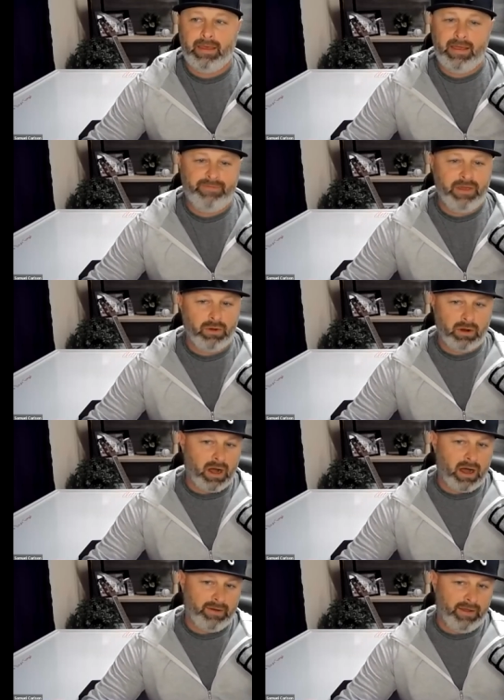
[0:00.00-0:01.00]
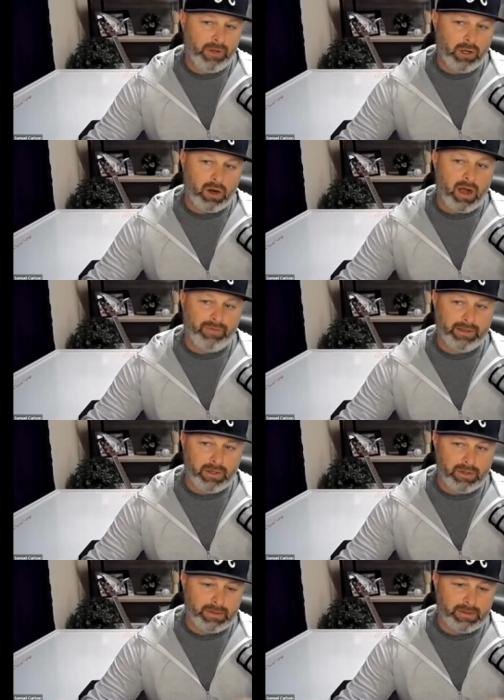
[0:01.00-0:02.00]
if you're if you're offering
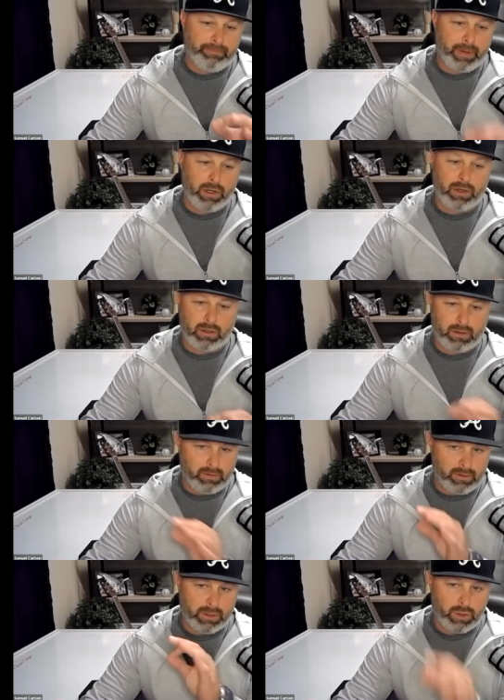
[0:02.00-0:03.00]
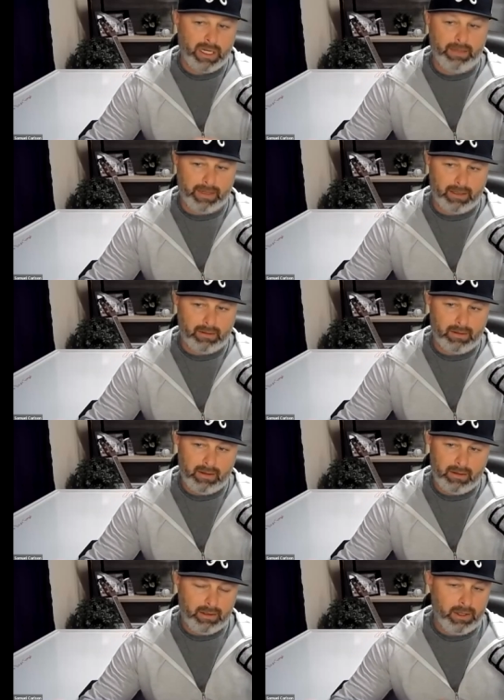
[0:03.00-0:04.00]
those per treatment
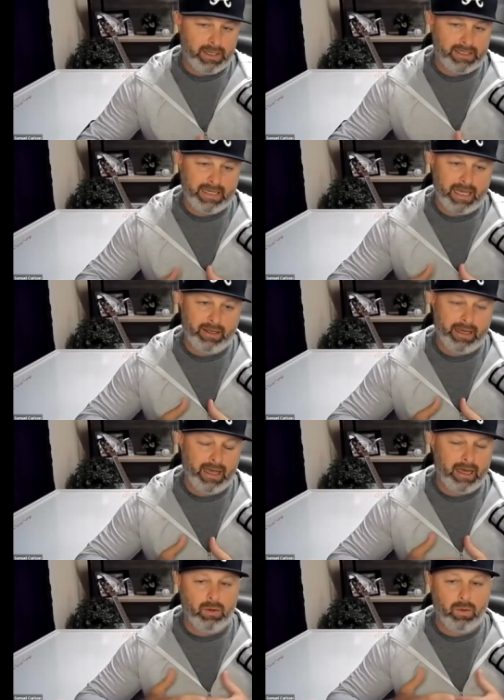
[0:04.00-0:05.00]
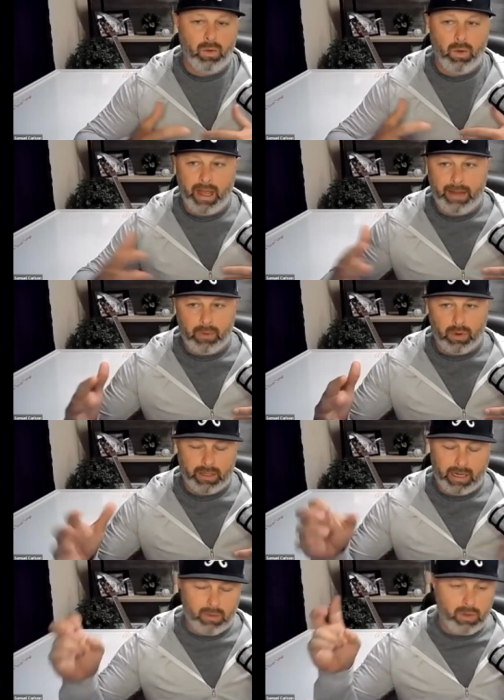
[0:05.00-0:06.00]
you can sell it at way more
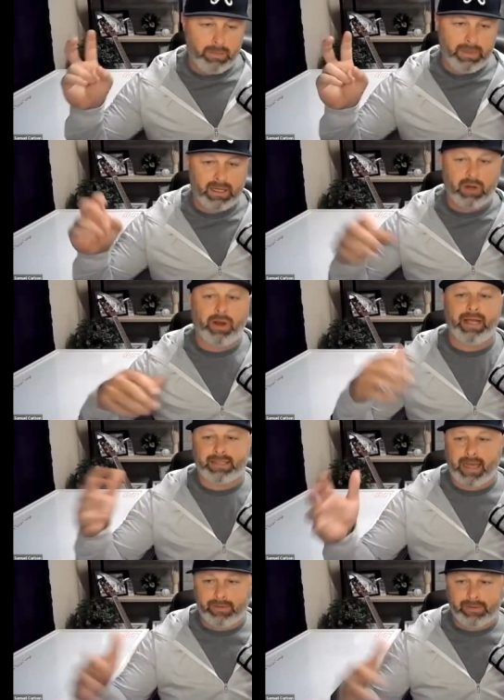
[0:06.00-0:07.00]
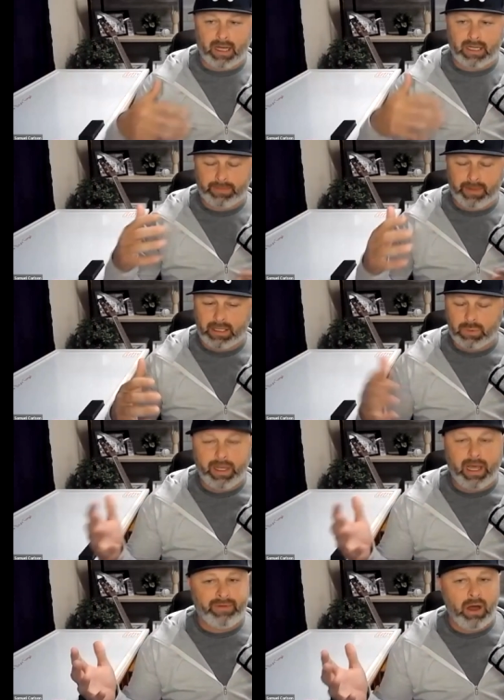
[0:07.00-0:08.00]
and i don't want to be the crass guy who talks about because
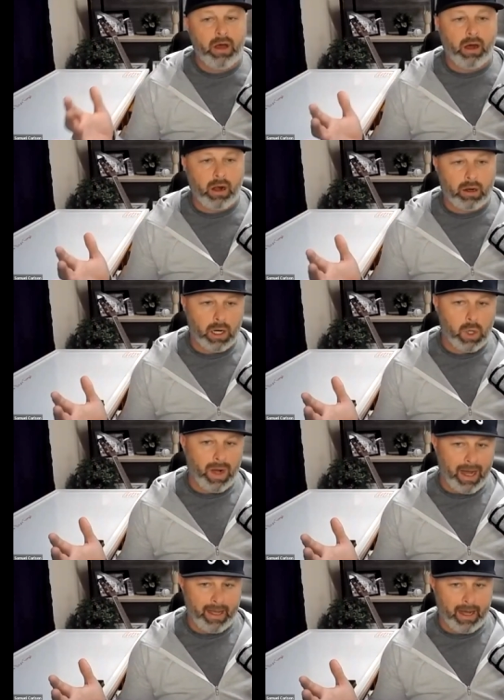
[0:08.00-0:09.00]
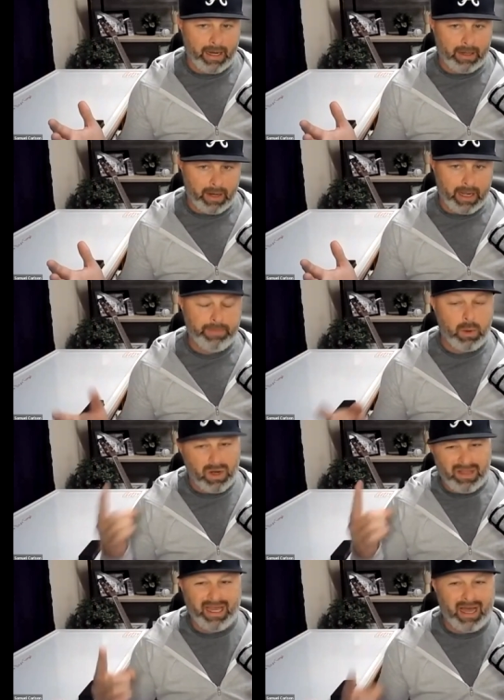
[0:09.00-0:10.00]
we have roii right but
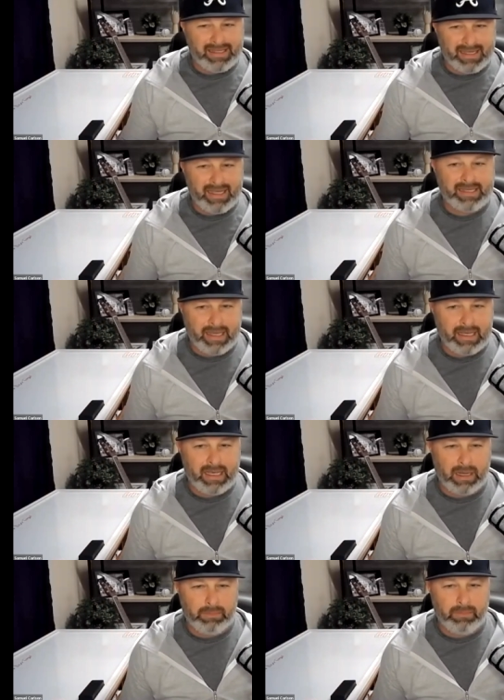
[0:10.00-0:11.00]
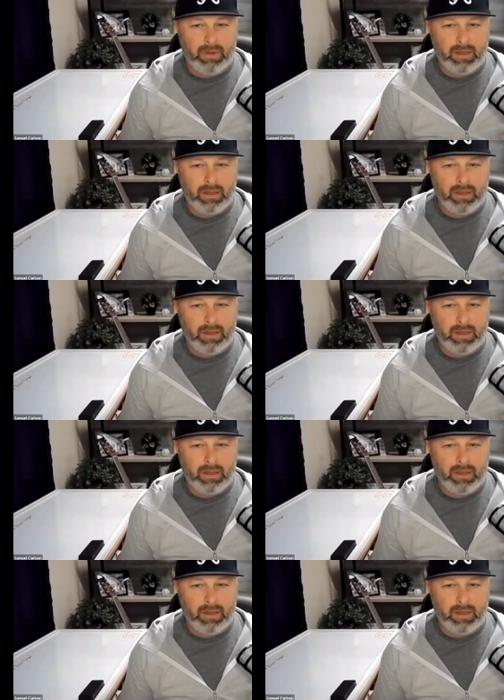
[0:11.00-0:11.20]
one of the i's is income